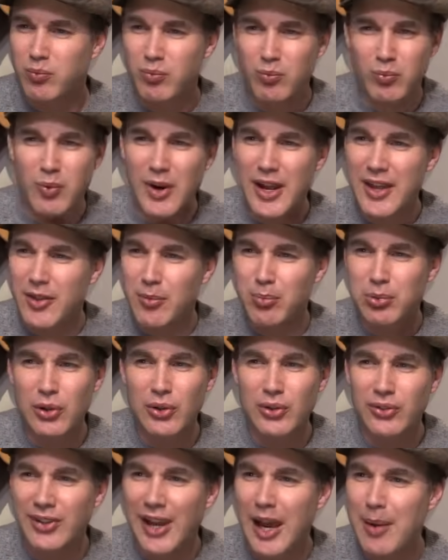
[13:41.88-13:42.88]
where the
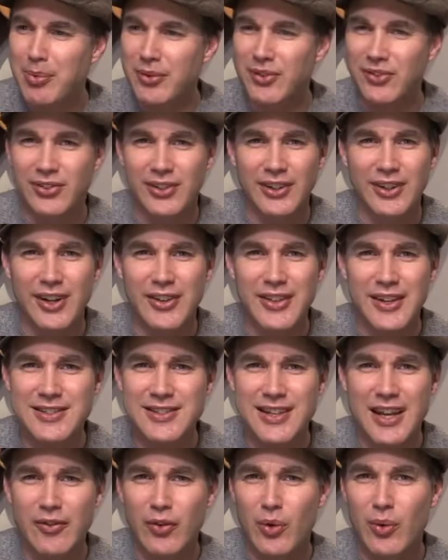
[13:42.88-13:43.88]
blues happens, you know. That's
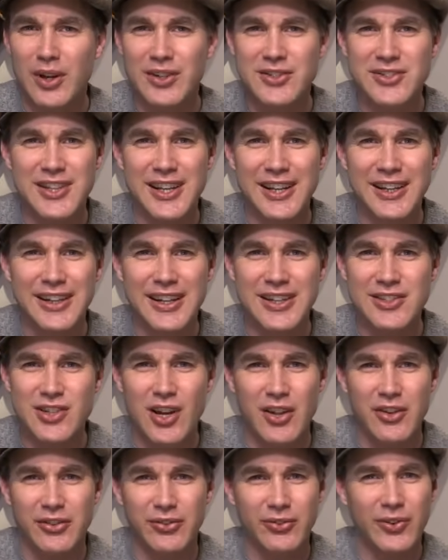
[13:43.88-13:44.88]
everyone's nicking each
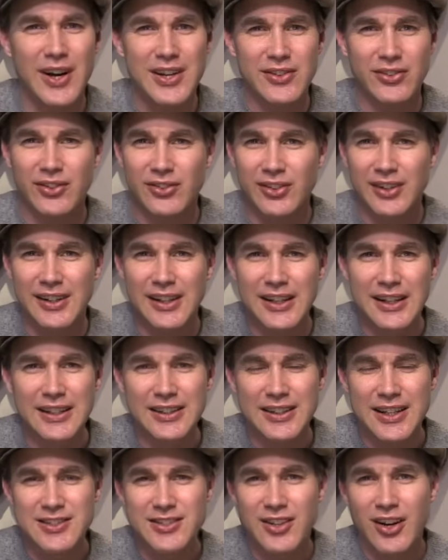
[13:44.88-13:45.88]
other's phrases, and
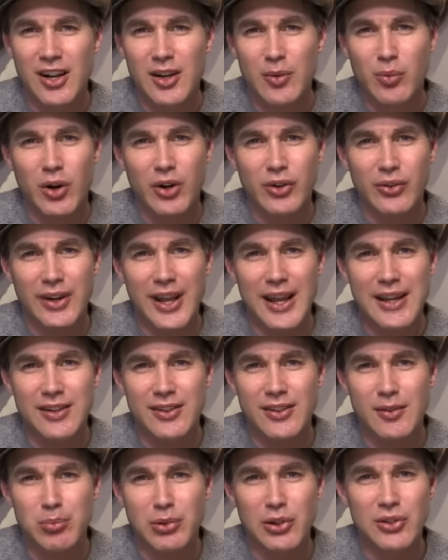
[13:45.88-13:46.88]
that's kind of what
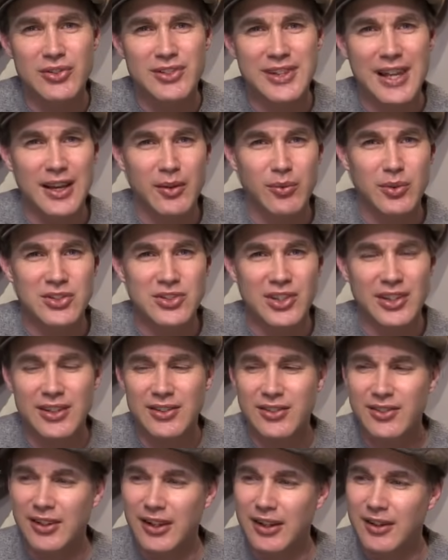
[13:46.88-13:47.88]
created the blues language, and
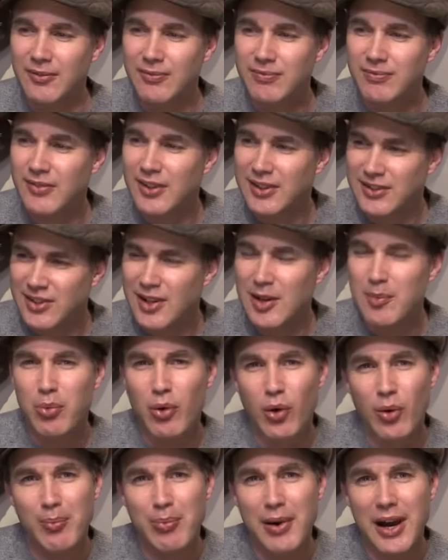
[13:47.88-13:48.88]
it's an
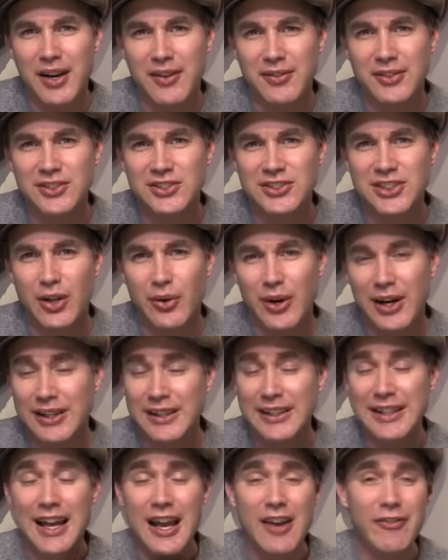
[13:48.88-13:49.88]
important part of it. So
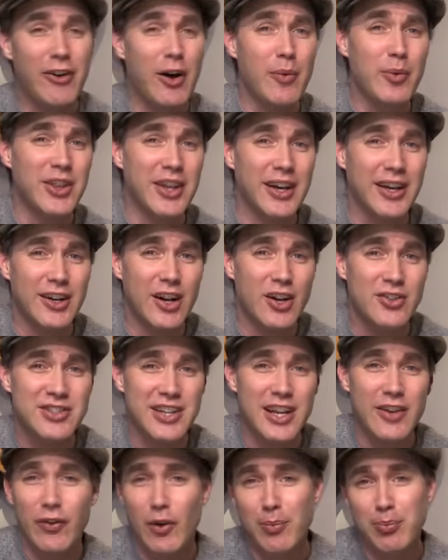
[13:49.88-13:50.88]
have fun with it, and I'll
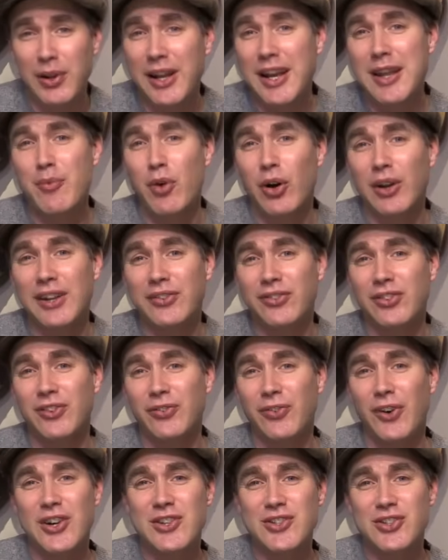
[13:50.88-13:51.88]
see you for plenty more lessons
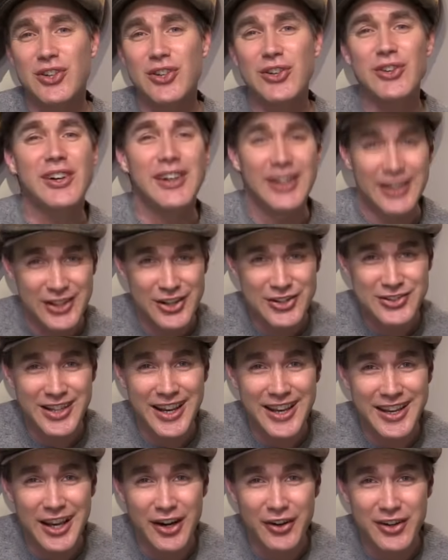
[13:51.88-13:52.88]
very soon. You
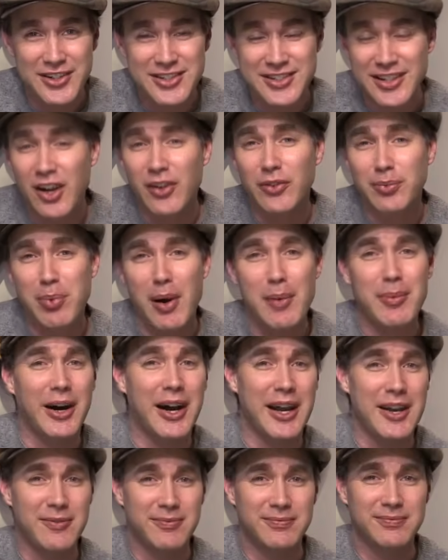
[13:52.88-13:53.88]
take care of yourselves. Bye-bye.